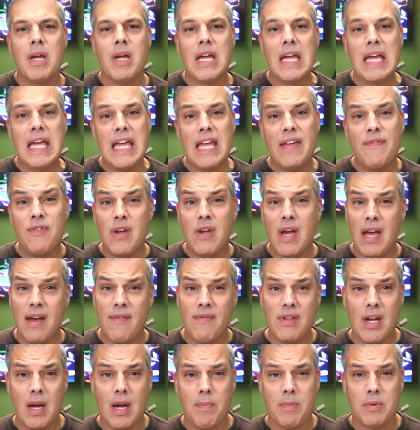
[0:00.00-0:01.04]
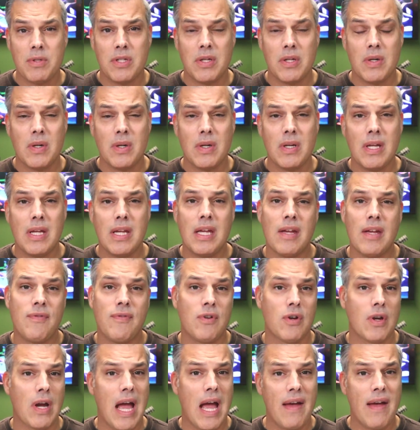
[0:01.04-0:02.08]
if you have the opportunity, if
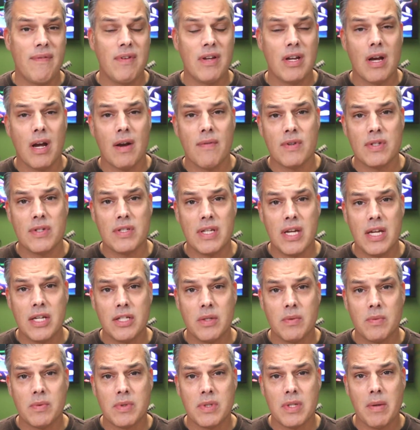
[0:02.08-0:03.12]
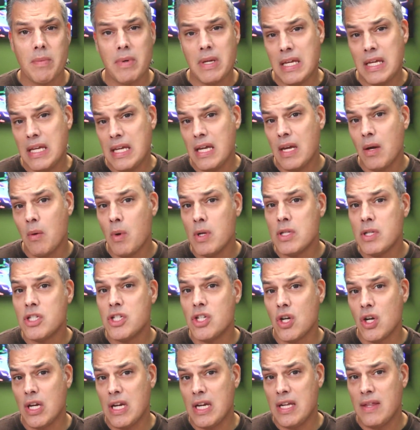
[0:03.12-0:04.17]
you're having conversation with somebody once
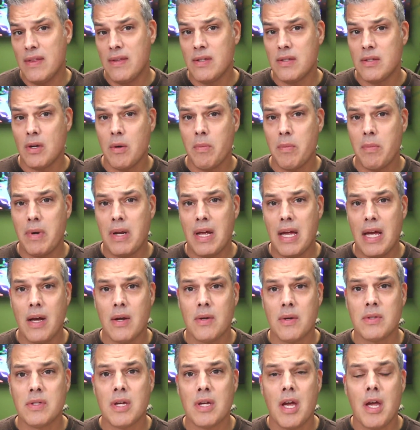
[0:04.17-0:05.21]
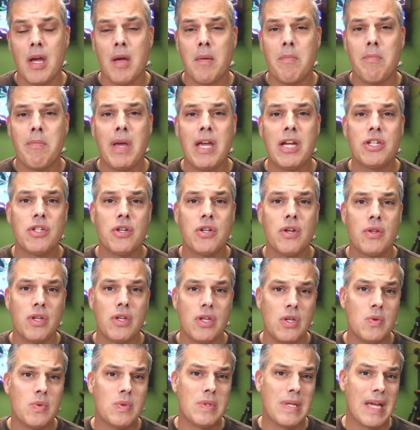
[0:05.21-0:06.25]
you're in this open house, make sure that
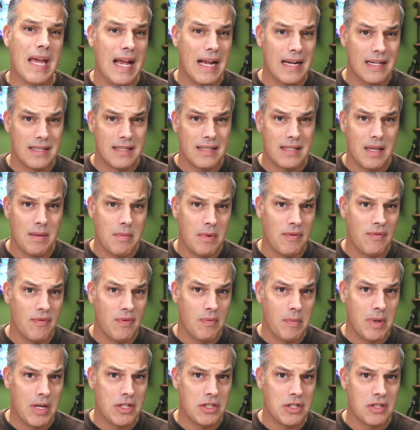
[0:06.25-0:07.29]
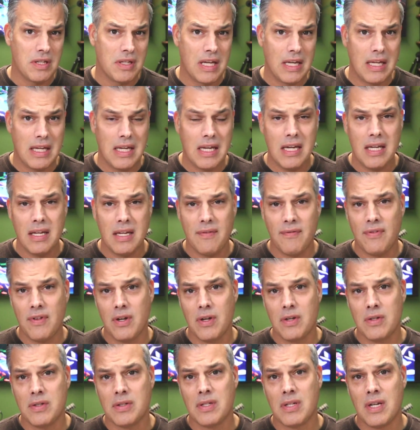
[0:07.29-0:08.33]
you text them information they need. If
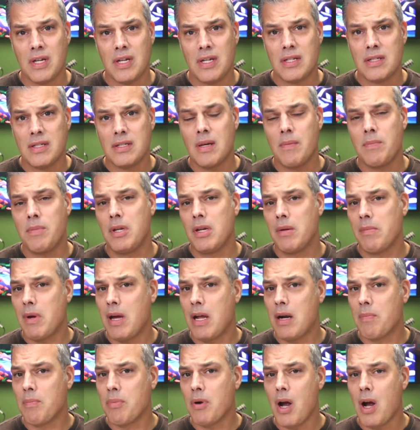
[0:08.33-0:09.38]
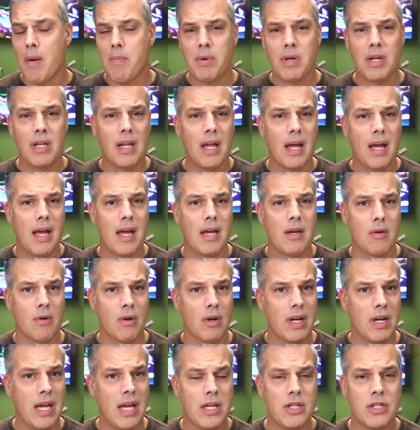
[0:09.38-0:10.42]
there's something about a property line or
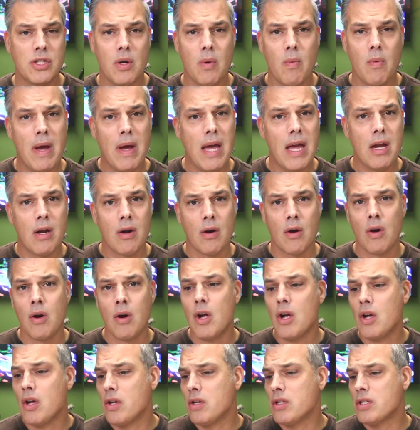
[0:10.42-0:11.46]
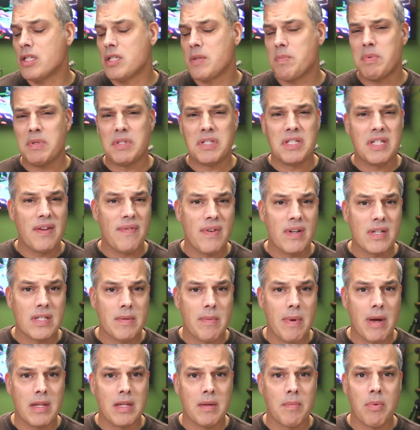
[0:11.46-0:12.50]
an HOA or specifics
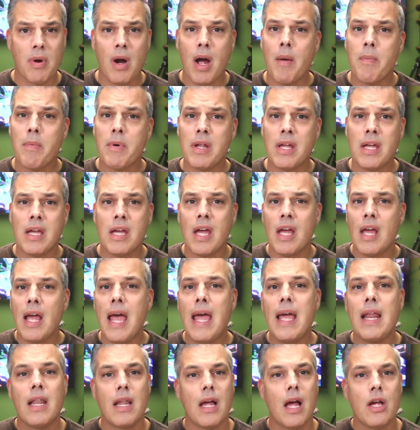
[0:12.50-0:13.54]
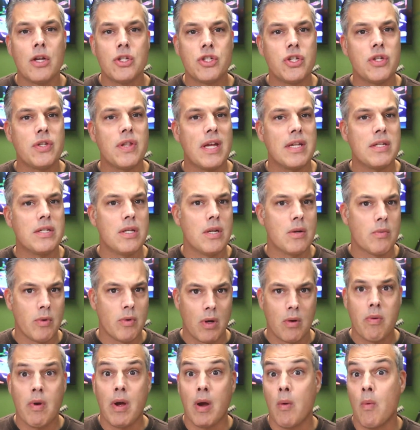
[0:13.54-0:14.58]
about the property, hey, I'll shoot that to you real
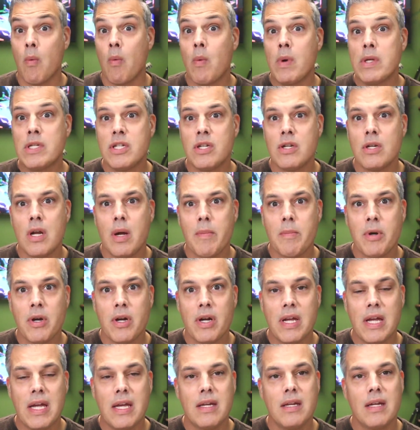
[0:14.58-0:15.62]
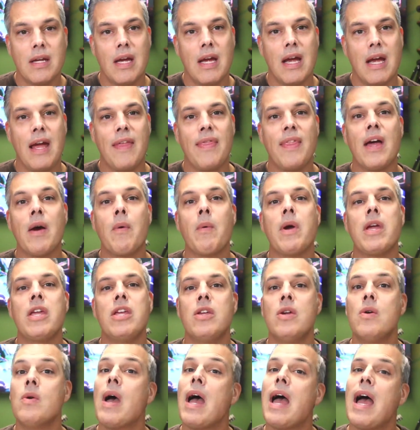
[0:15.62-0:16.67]
quick. What's your number again? And that way
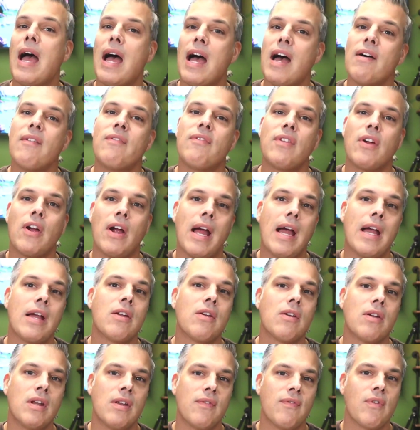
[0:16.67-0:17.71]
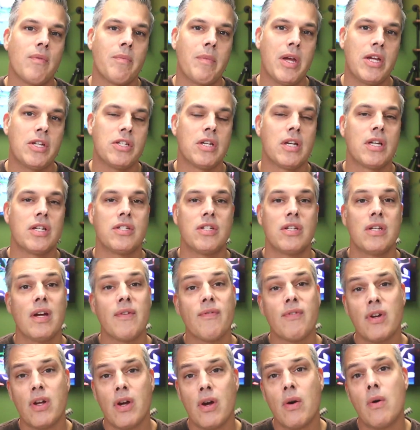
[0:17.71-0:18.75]
you have their accurate information, because you
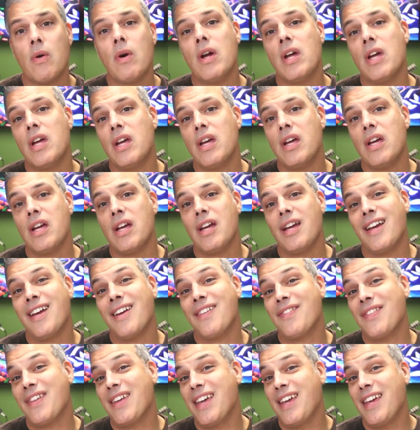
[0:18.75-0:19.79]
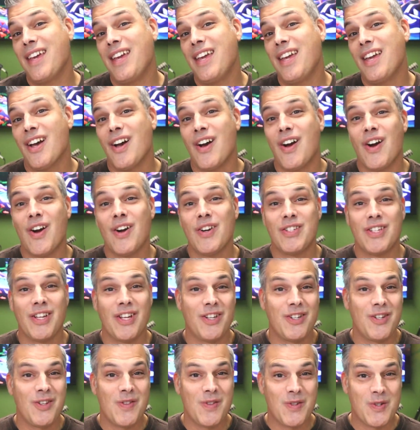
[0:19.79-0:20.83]
never know if they are
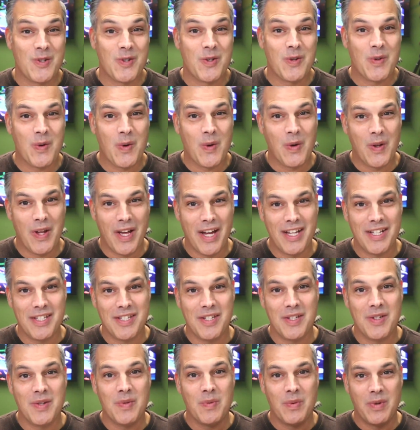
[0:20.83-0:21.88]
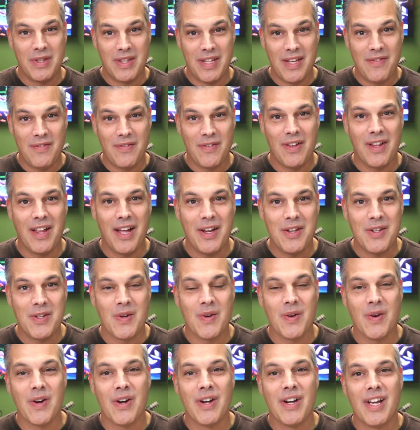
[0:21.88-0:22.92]
telling you the truth or lying to you when they fill out
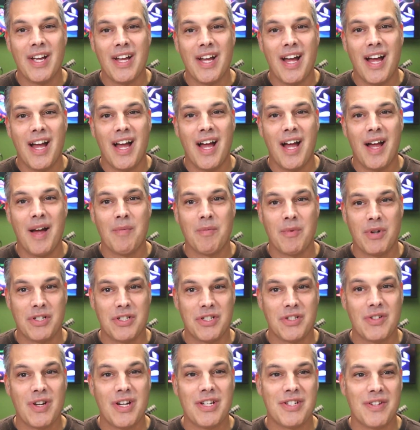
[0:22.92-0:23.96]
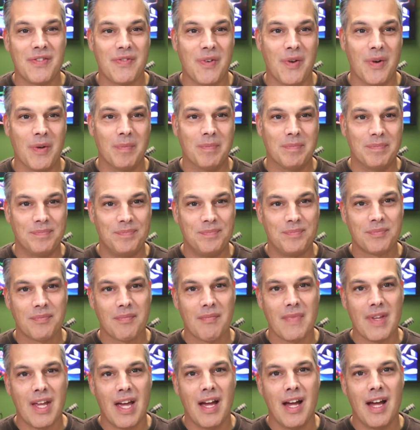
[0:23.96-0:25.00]
your registration form.
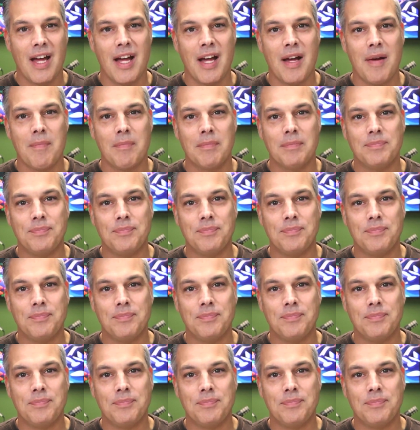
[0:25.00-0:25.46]
And